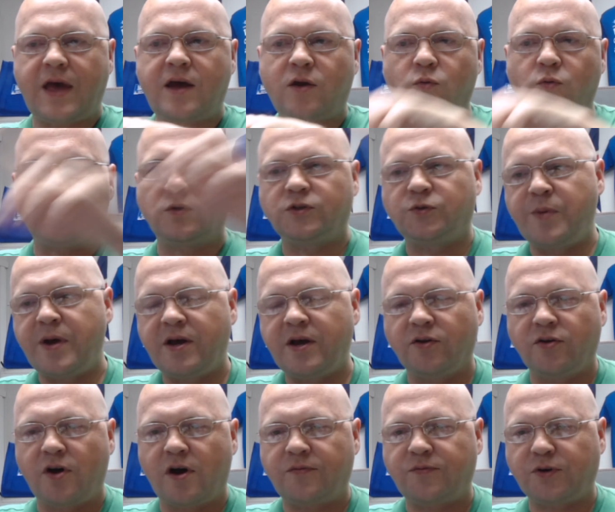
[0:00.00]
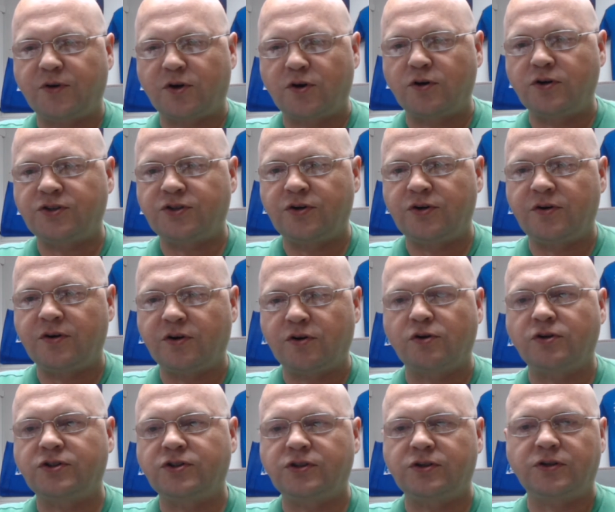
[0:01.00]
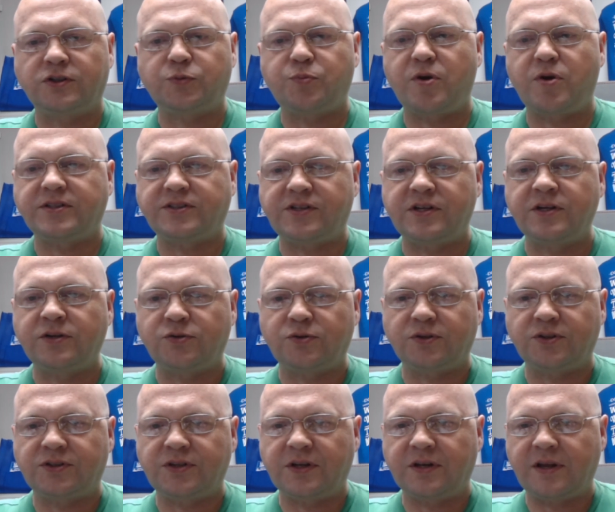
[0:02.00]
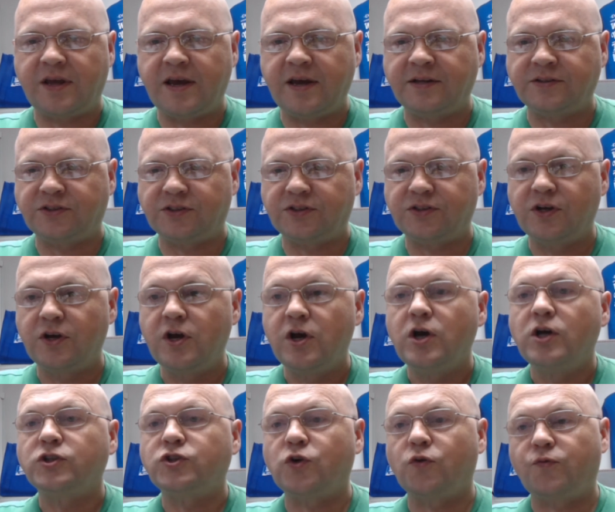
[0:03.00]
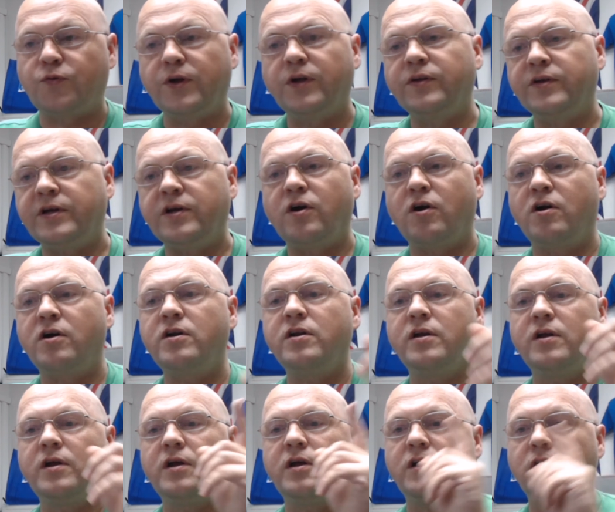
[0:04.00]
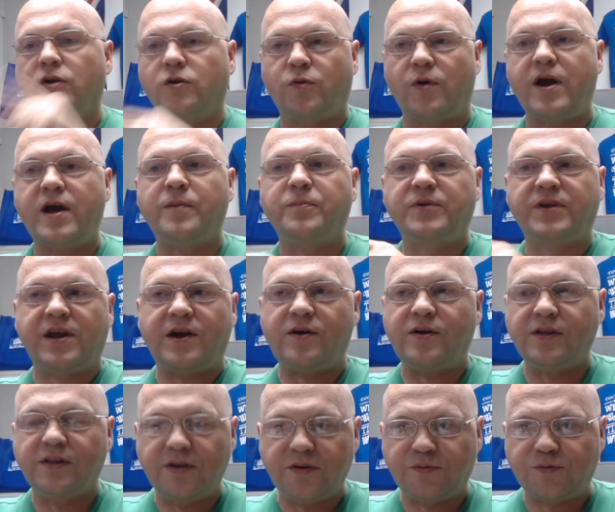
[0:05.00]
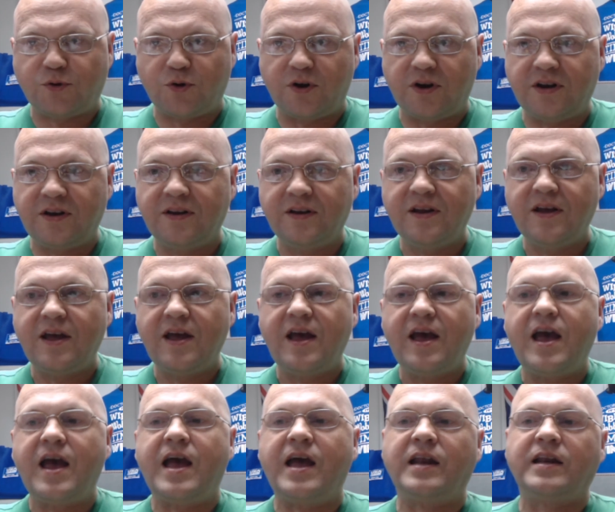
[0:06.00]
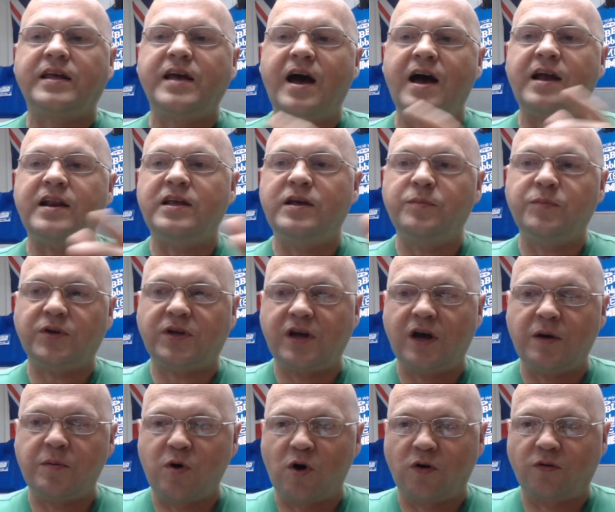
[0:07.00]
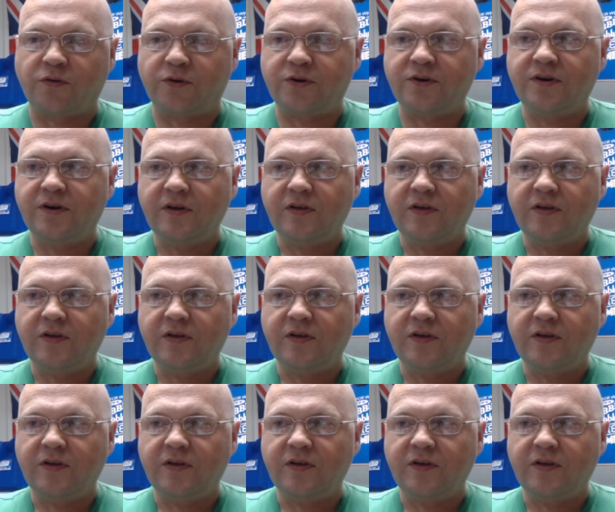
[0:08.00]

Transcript: was mailed off to Kirshner, and Kirshner expressed interest in Kansas. So Phil Ehart grabbed Kerry Livgren and got him to come over,